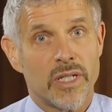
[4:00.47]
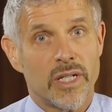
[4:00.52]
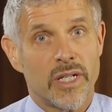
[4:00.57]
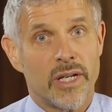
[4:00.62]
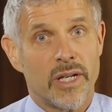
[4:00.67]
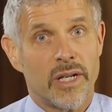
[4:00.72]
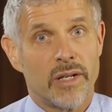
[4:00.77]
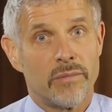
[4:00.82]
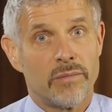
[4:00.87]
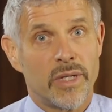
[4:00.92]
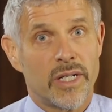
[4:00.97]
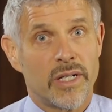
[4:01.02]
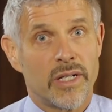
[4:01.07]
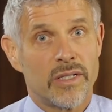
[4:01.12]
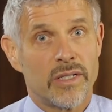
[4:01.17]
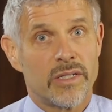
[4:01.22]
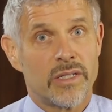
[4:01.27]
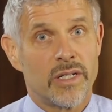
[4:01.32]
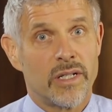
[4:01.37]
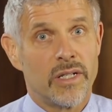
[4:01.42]
again
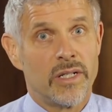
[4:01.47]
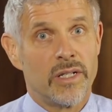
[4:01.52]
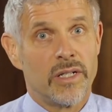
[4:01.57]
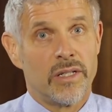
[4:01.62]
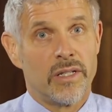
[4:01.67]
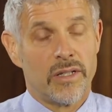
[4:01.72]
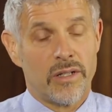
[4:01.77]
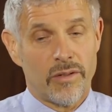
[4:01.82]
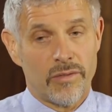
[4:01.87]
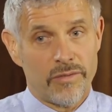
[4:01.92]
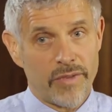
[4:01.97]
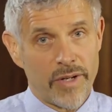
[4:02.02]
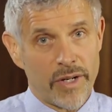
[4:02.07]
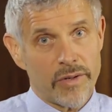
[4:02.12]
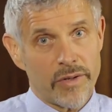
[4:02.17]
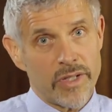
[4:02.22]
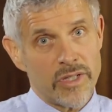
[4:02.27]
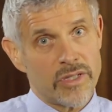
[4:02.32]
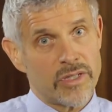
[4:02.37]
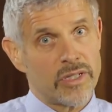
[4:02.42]
because they're
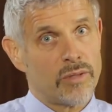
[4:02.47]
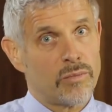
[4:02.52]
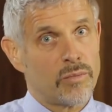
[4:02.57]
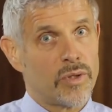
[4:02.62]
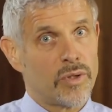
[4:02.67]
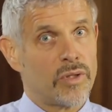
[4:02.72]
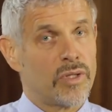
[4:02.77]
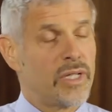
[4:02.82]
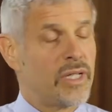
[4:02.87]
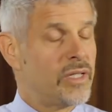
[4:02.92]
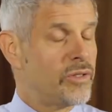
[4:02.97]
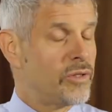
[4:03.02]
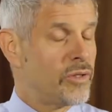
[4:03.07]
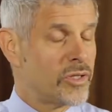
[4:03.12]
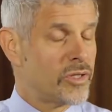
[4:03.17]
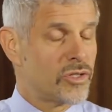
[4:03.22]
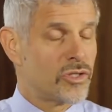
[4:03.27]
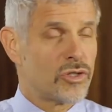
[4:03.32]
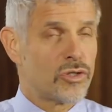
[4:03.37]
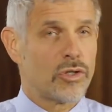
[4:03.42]
very simple and they're
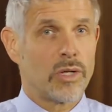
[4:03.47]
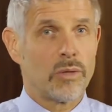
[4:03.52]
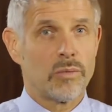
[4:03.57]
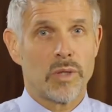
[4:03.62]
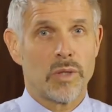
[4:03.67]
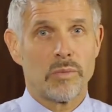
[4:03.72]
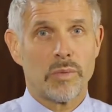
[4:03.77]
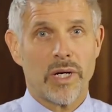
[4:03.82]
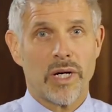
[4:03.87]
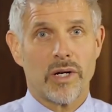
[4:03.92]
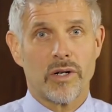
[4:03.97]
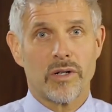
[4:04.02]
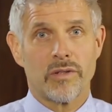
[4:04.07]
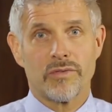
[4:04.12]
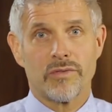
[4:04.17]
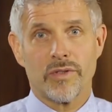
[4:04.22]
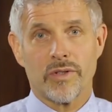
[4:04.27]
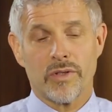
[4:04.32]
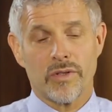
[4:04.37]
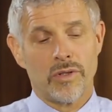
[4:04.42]
extremely
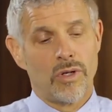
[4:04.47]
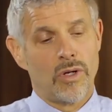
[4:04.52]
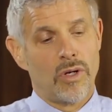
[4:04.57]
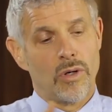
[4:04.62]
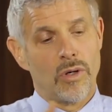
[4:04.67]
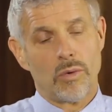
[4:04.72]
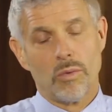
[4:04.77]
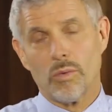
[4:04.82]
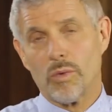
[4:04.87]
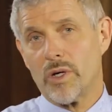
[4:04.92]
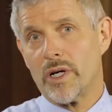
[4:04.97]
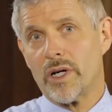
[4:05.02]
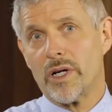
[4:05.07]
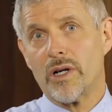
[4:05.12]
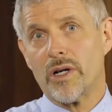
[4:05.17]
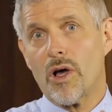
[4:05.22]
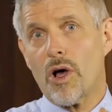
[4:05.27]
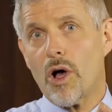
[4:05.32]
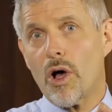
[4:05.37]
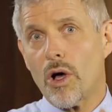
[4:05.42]
powerful.
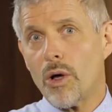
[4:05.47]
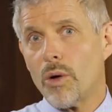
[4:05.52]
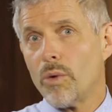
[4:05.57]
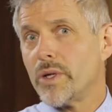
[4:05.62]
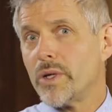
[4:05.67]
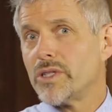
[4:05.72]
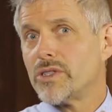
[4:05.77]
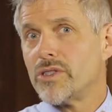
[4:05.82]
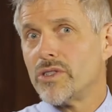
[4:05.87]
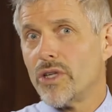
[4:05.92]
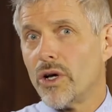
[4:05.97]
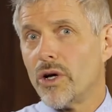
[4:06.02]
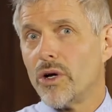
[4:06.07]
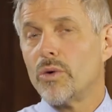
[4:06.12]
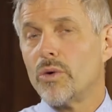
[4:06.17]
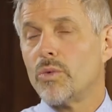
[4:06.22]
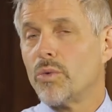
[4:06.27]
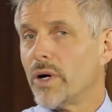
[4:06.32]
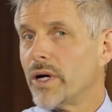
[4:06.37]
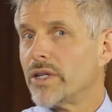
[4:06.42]
1, always
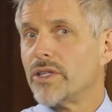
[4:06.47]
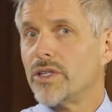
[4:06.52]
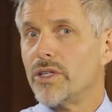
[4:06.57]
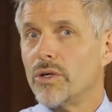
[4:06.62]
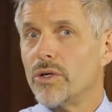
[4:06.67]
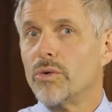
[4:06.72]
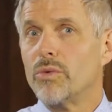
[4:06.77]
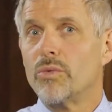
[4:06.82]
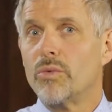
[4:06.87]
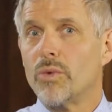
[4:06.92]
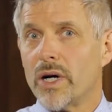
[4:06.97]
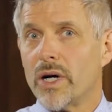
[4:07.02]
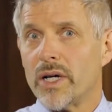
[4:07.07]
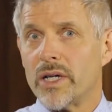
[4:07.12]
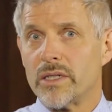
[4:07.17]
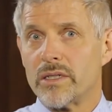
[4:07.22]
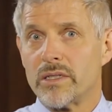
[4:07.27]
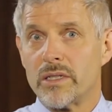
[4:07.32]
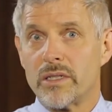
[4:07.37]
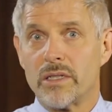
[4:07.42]
know what you
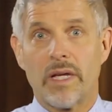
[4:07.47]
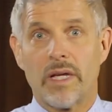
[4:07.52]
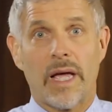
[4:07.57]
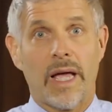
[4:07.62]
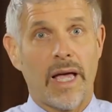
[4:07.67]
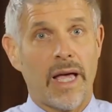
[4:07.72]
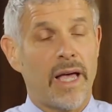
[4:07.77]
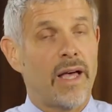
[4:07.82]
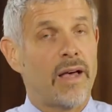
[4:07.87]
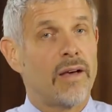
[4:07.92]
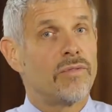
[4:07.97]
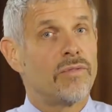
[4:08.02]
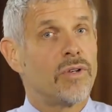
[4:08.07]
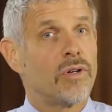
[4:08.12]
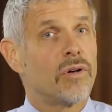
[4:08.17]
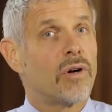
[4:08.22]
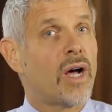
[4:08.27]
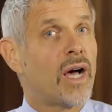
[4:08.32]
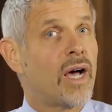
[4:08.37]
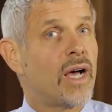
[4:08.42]
want. Have
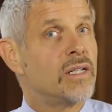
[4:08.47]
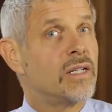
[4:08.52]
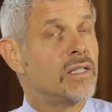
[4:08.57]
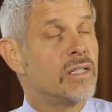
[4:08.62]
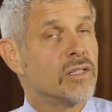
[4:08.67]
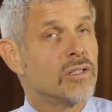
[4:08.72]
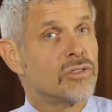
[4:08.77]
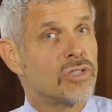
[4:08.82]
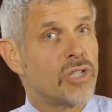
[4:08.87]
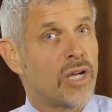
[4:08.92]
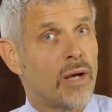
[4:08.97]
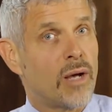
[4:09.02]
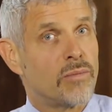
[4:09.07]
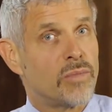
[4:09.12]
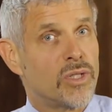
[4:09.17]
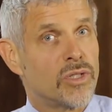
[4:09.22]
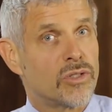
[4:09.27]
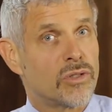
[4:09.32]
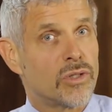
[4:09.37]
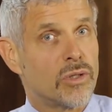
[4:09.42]
your ideal
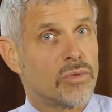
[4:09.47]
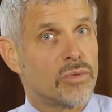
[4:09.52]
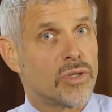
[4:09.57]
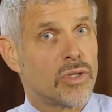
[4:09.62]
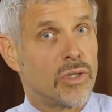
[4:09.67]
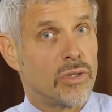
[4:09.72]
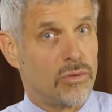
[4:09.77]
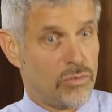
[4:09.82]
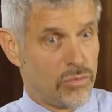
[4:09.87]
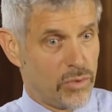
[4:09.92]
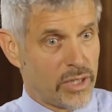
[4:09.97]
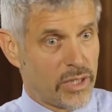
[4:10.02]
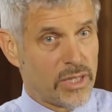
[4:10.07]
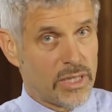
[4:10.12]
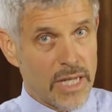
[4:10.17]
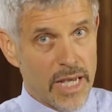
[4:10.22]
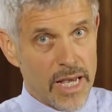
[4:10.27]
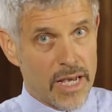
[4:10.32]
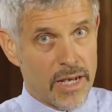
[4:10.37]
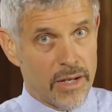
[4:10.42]
job description written
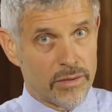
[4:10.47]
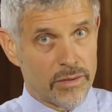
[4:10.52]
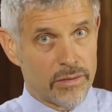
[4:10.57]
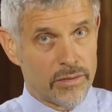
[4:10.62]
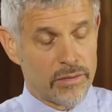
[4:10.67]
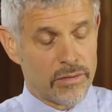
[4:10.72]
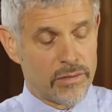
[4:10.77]
down.